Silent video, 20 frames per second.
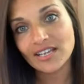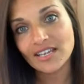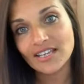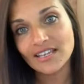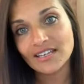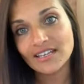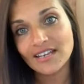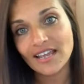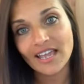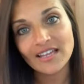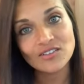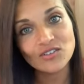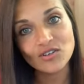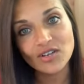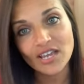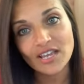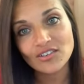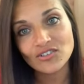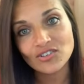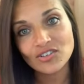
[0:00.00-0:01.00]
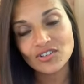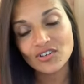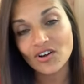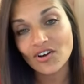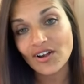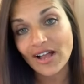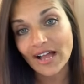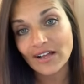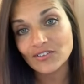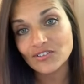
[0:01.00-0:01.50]
in education or
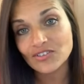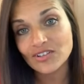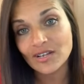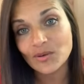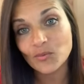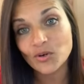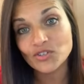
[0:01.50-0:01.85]
counseling.